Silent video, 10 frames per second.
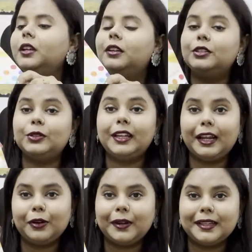So then I
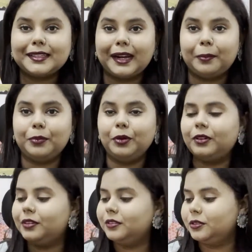got a scrapbook.
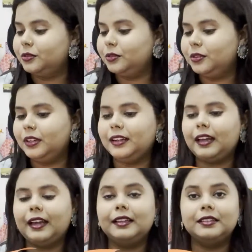So it
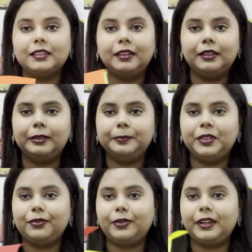has
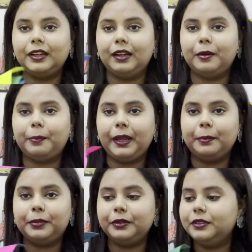different color
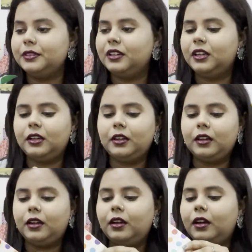papers.
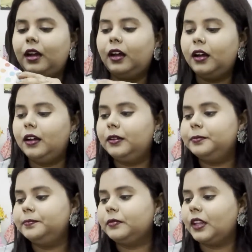
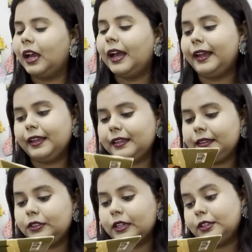
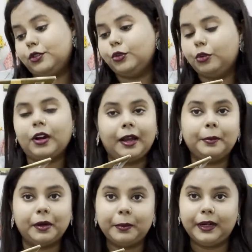As you know, I'm
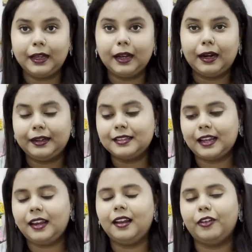a mandala artist. I
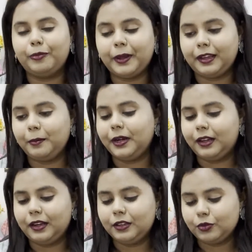love making
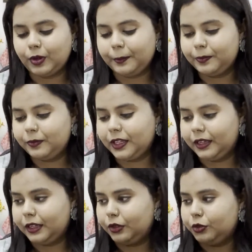mandala, so I'm
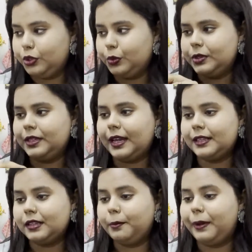thinking to use it as
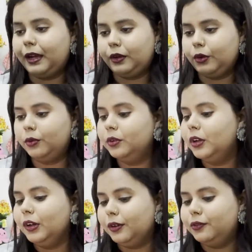a background
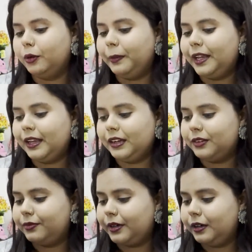for making
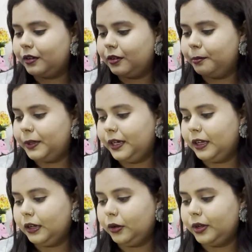different
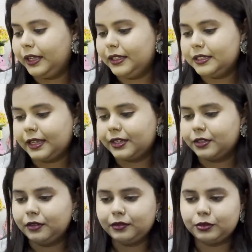mandala on each
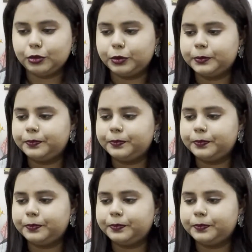section. So